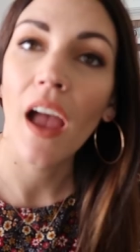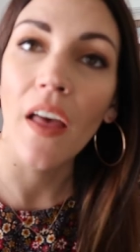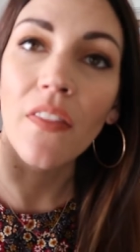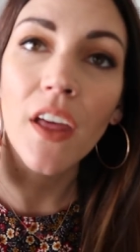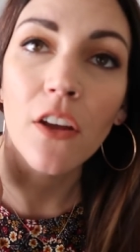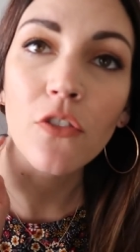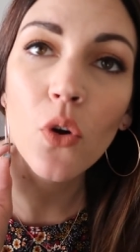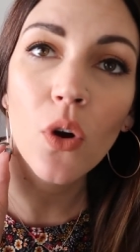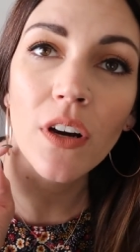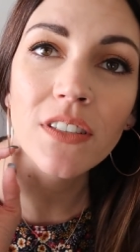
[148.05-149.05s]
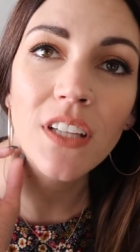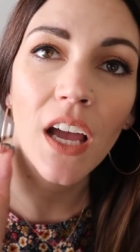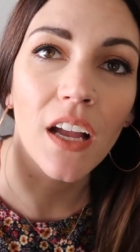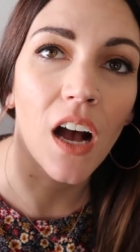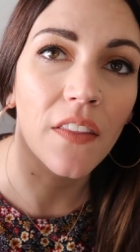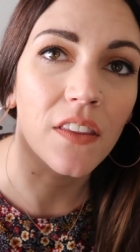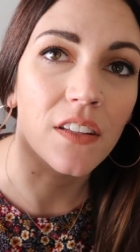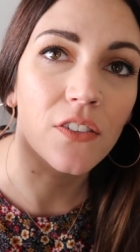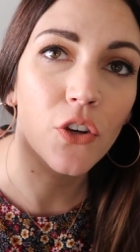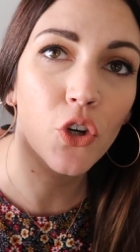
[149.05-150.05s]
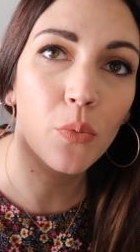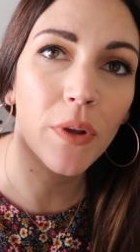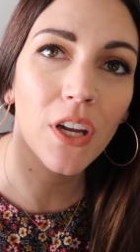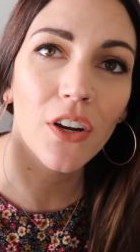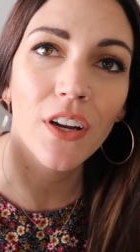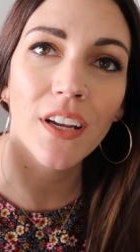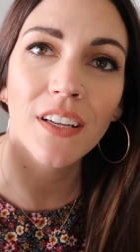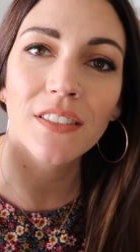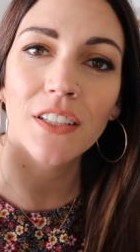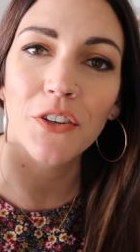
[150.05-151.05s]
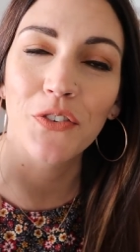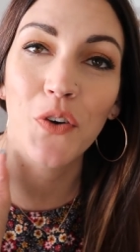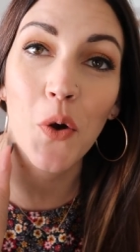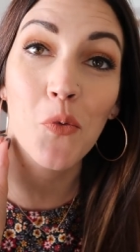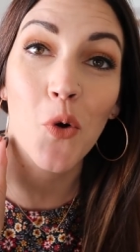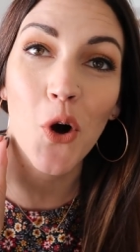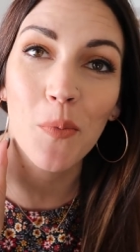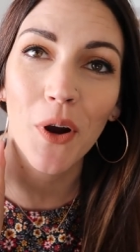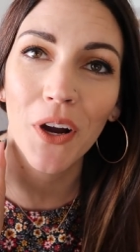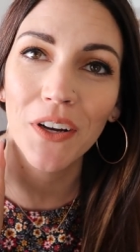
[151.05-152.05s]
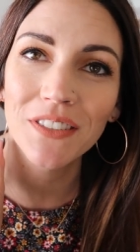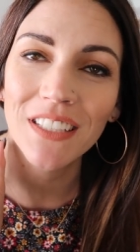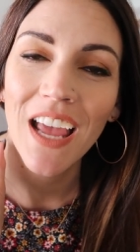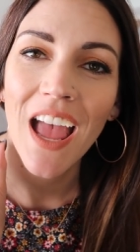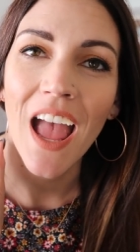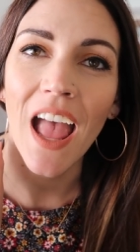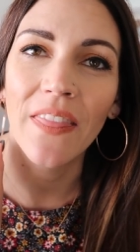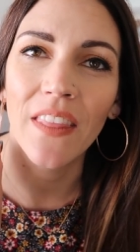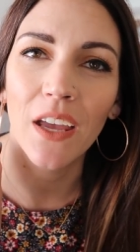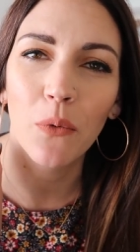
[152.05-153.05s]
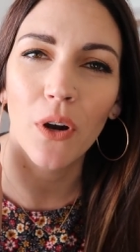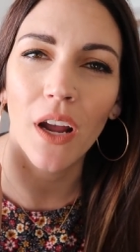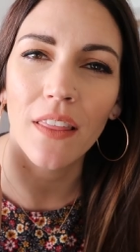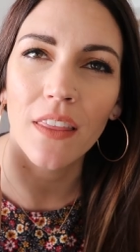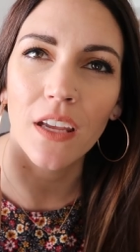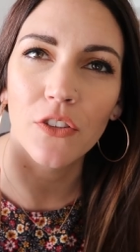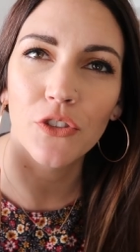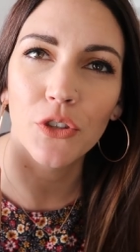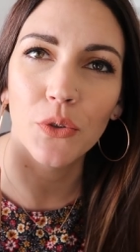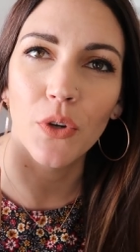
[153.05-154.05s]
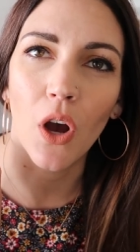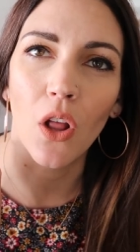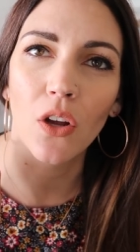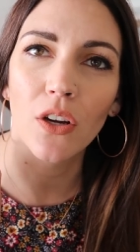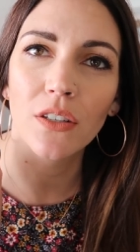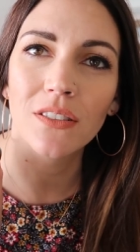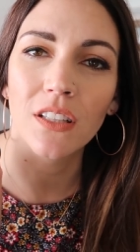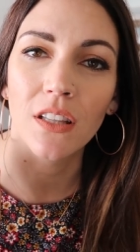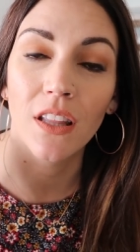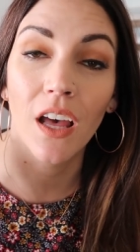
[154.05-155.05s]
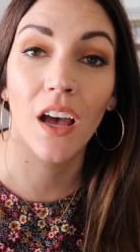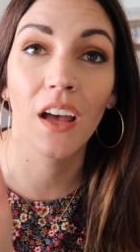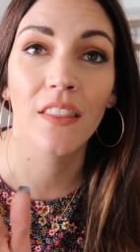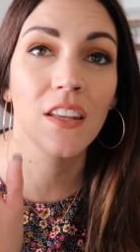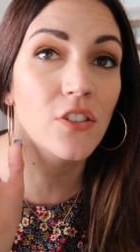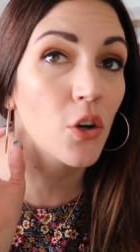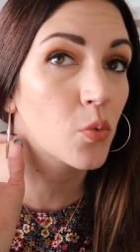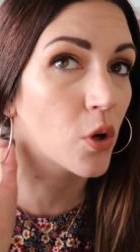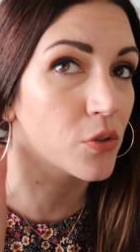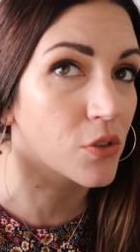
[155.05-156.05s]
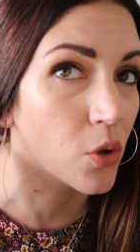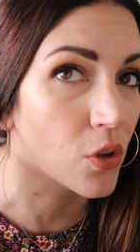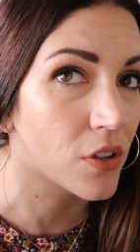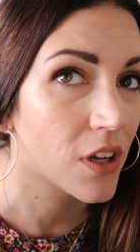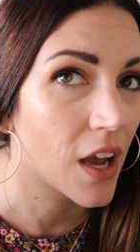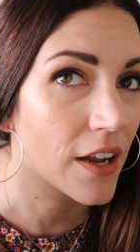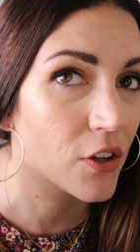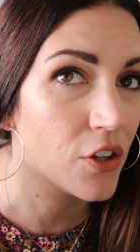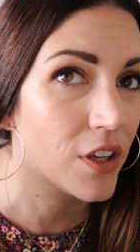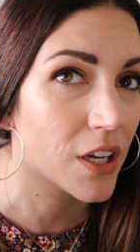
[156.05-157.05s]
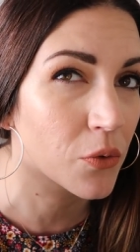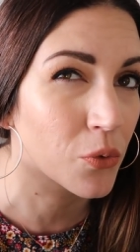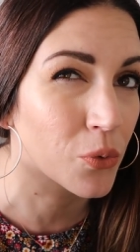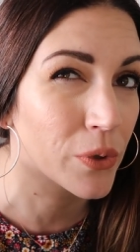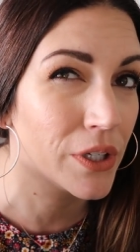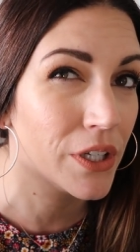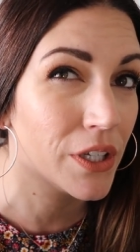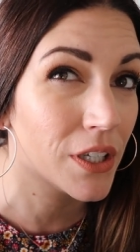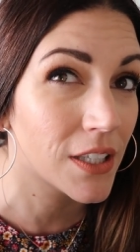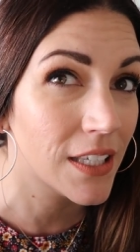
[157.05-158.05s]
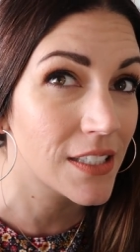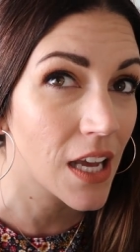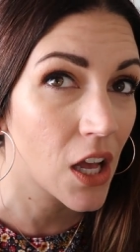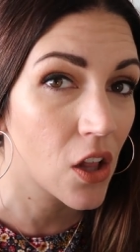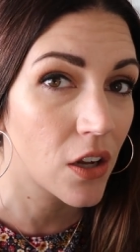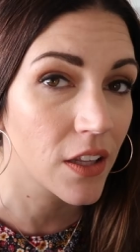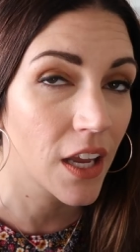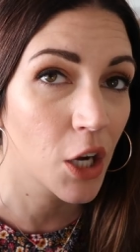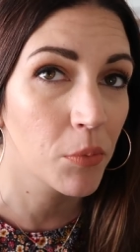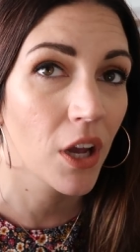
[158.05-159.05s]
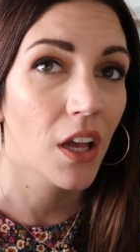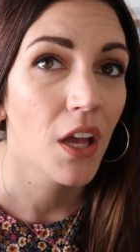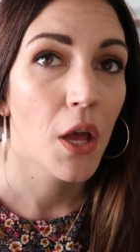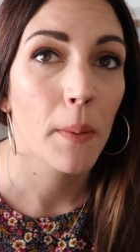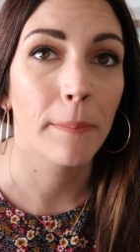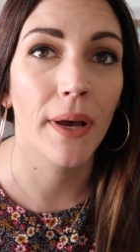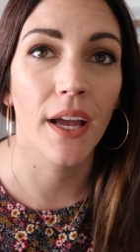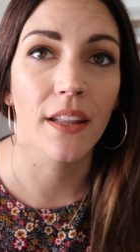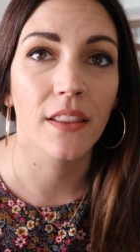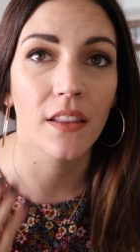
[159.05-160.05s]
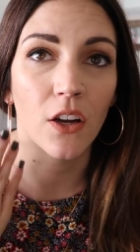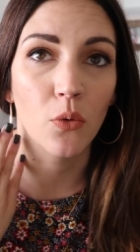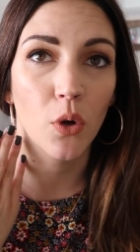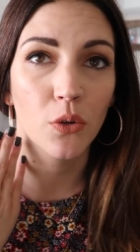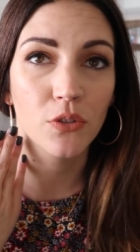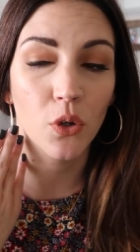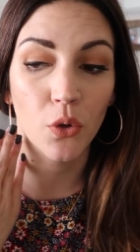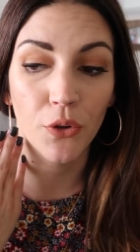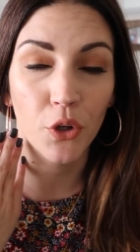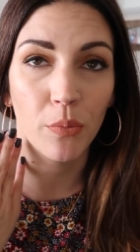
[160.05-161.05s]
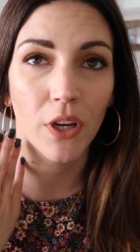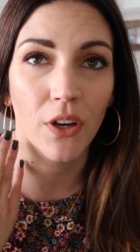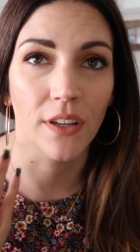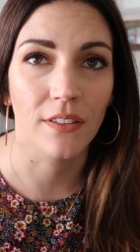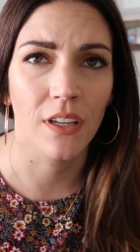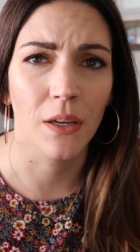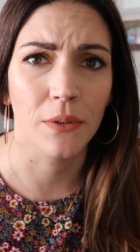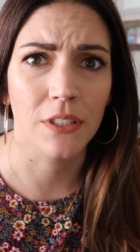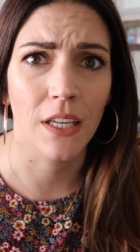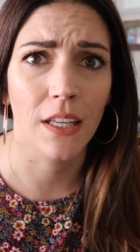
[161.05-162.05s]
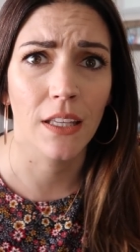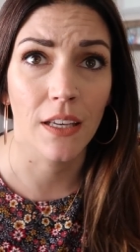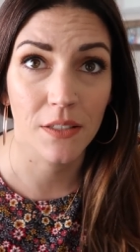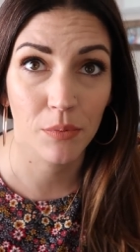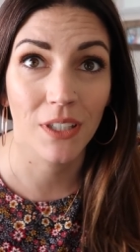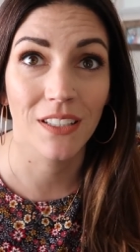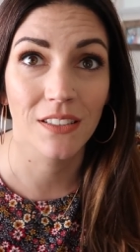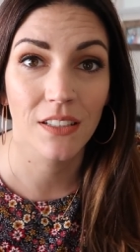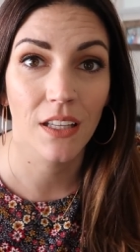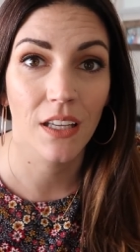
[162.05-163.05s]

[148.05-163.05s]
And then of course I got these hoop earrings from Walmart and they were, I think, $2. These are rose gold. I know you can't really tell on camera, but they're rose gold hoop earrings and I was like, yes please,